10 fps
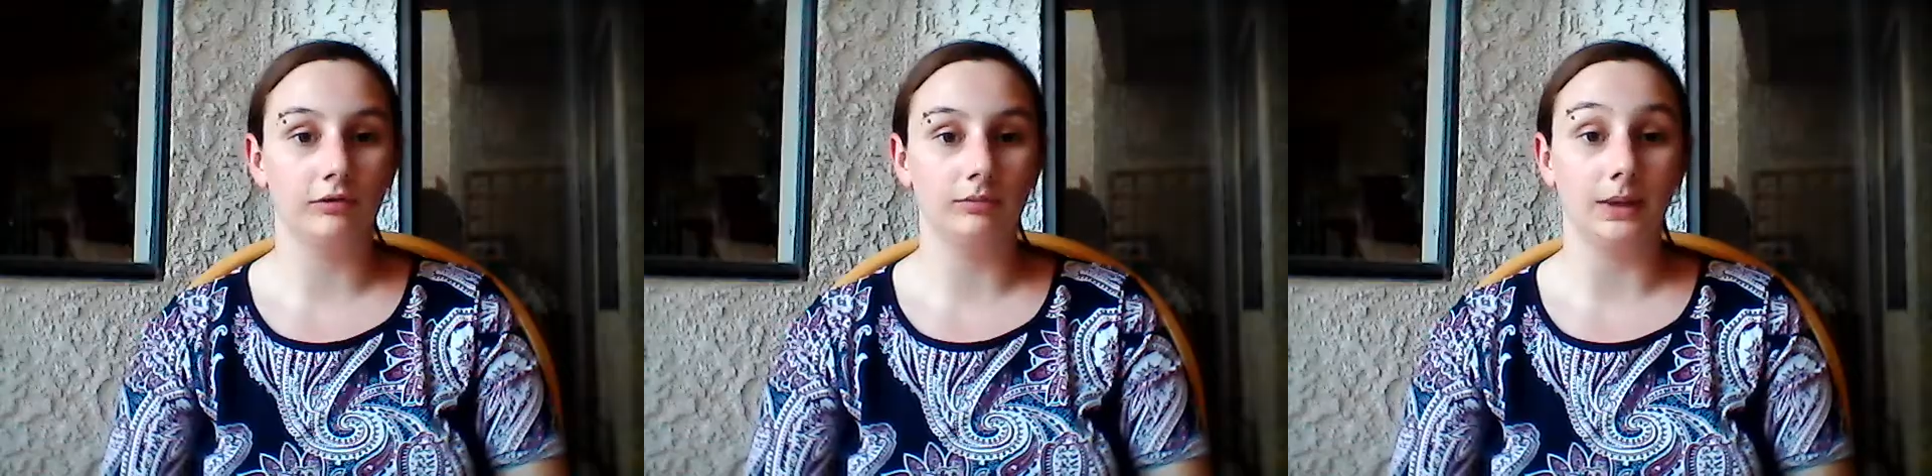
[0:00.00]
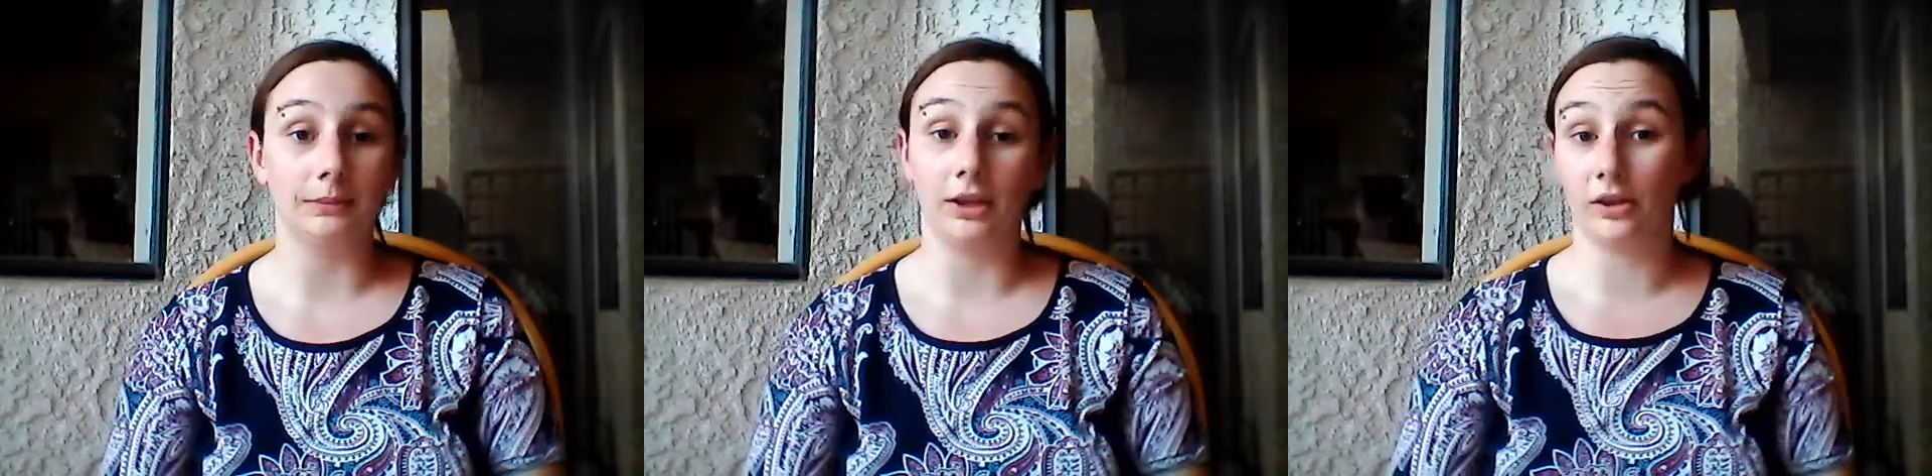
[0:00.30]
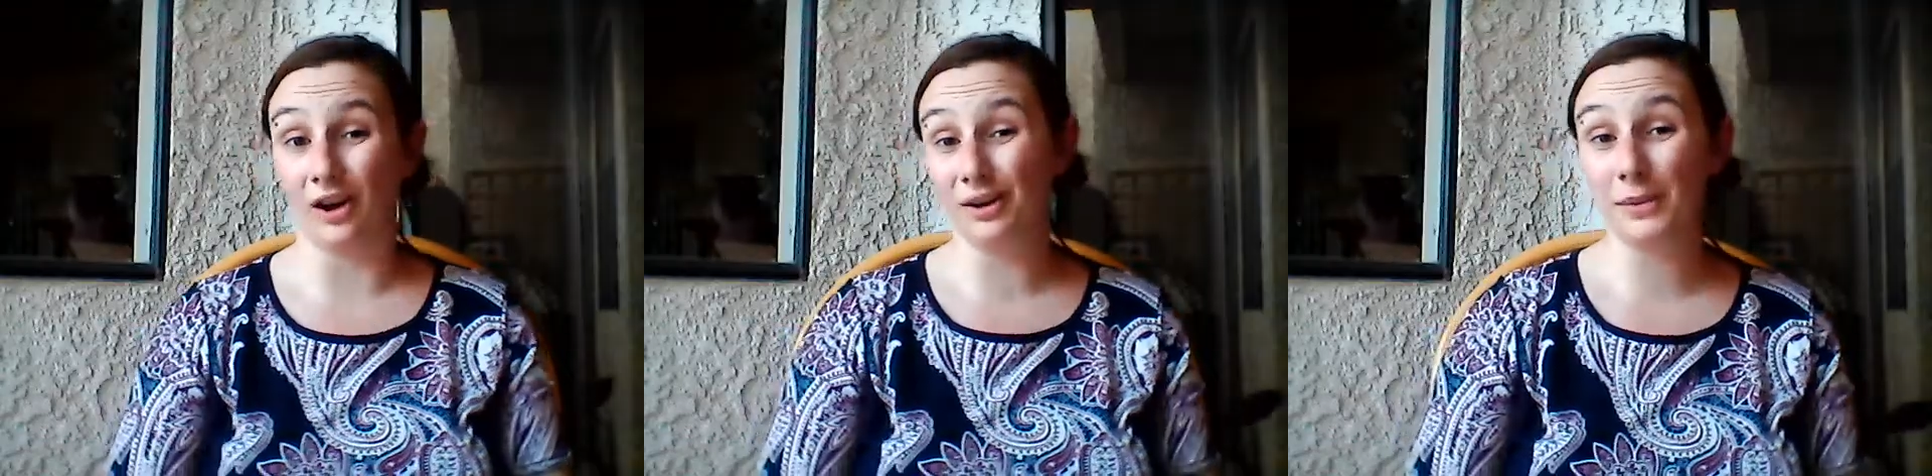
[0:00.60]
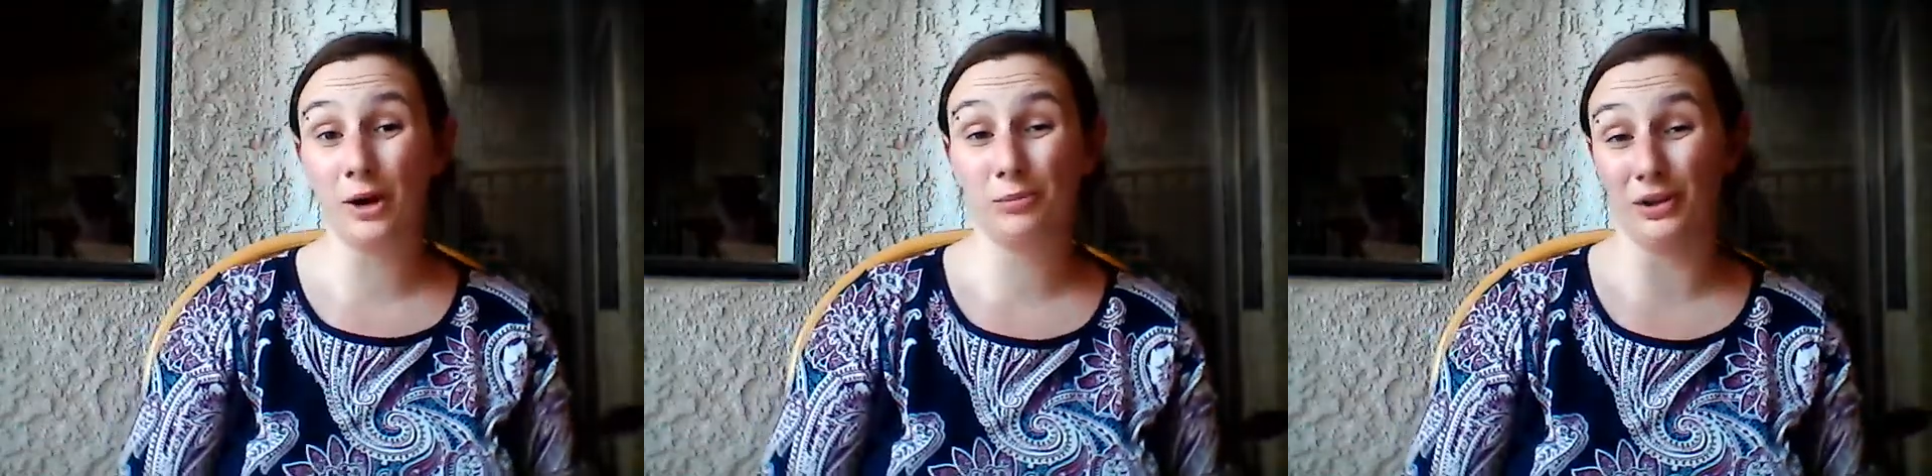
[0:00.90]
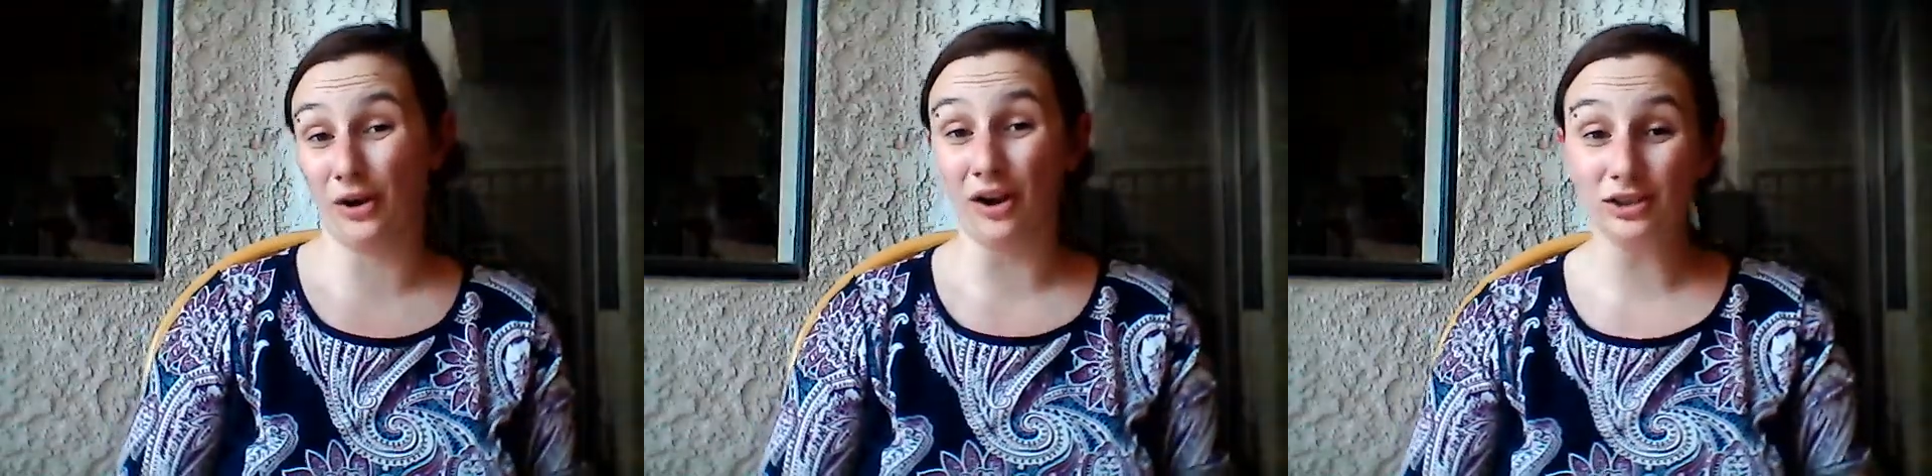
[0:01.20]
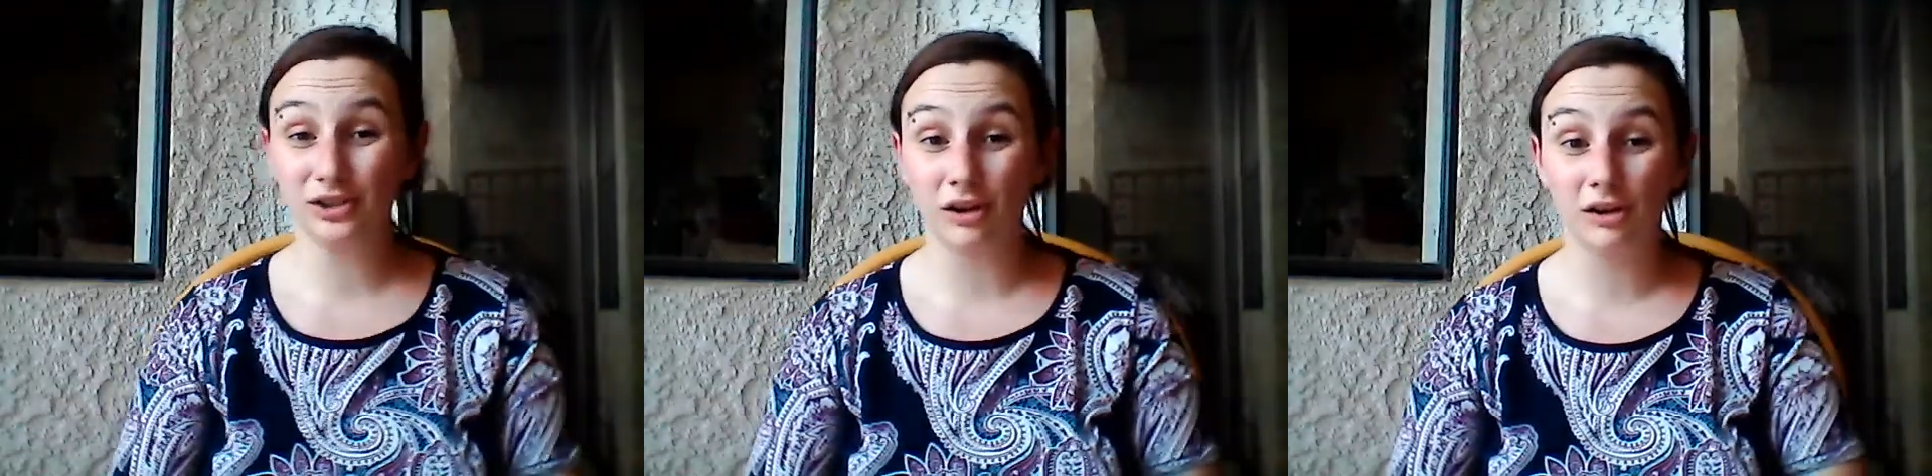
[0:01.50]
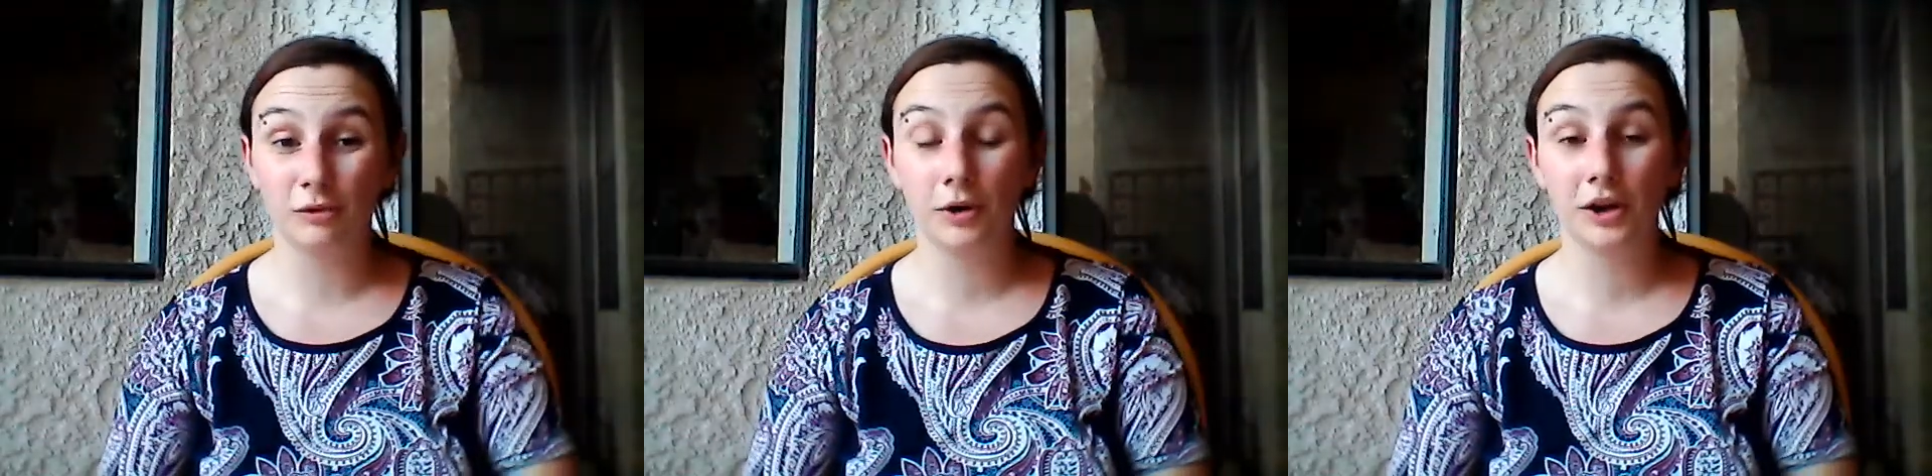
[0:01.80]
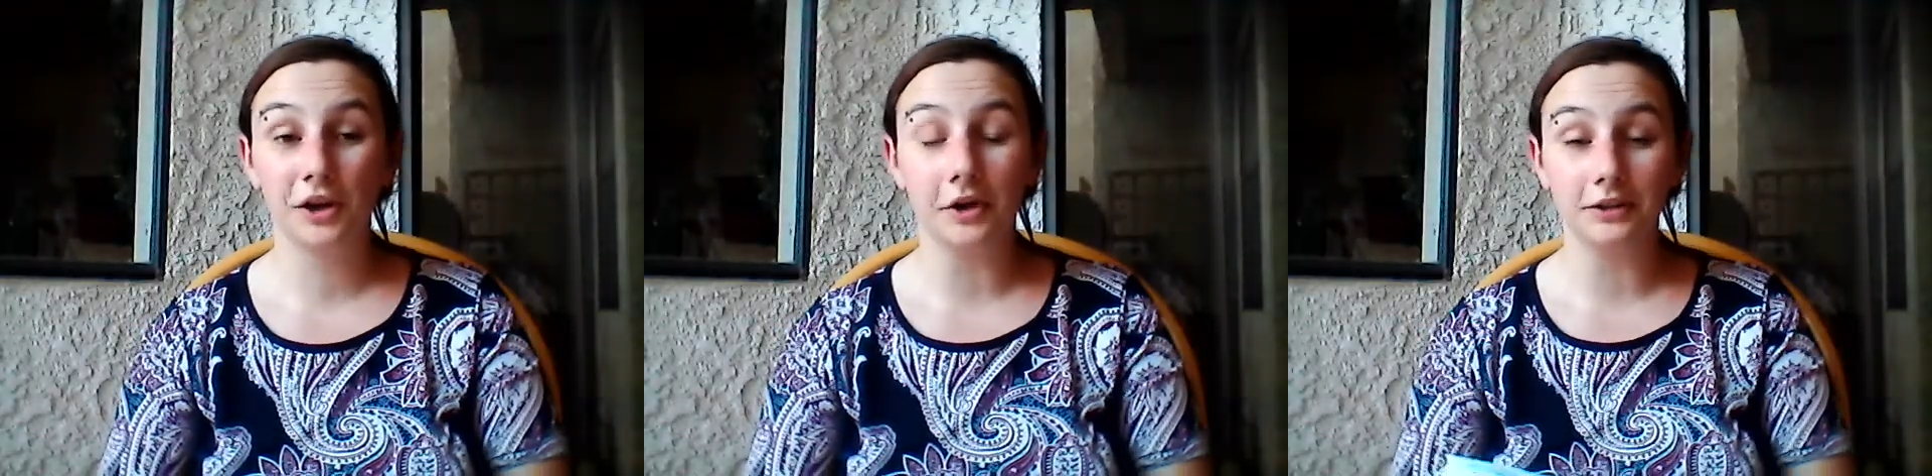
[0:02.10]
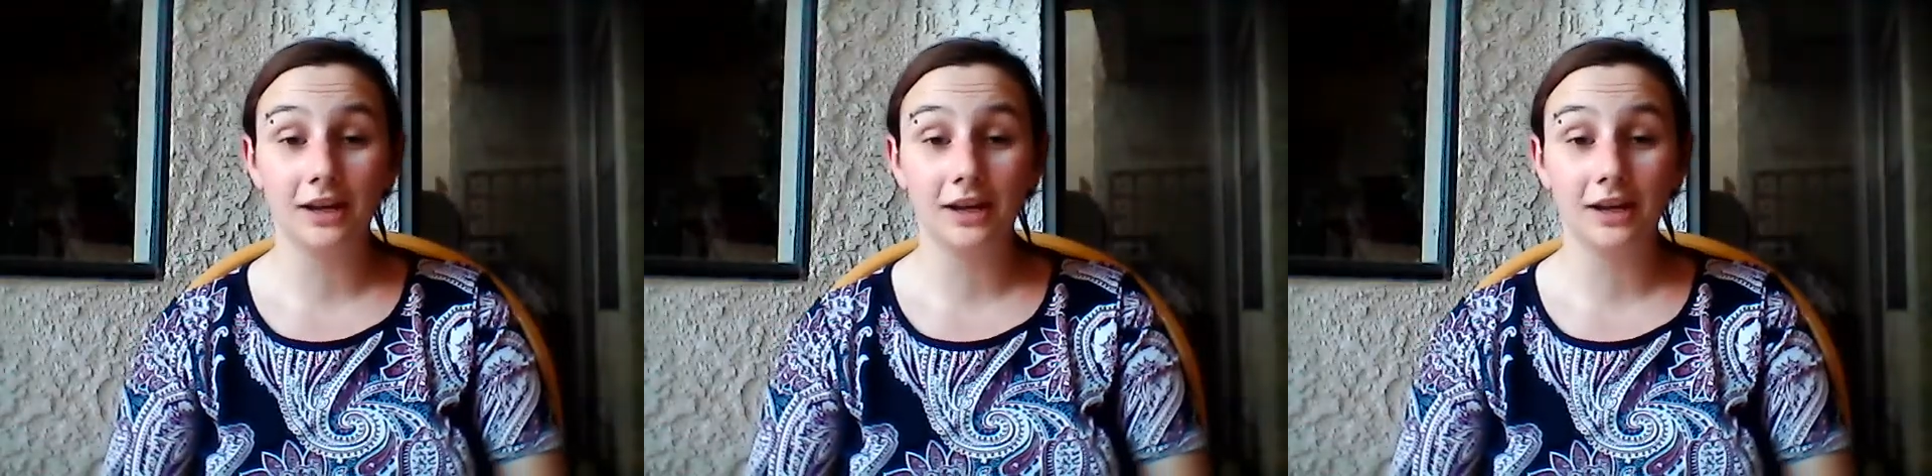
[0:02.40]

level up, or the ways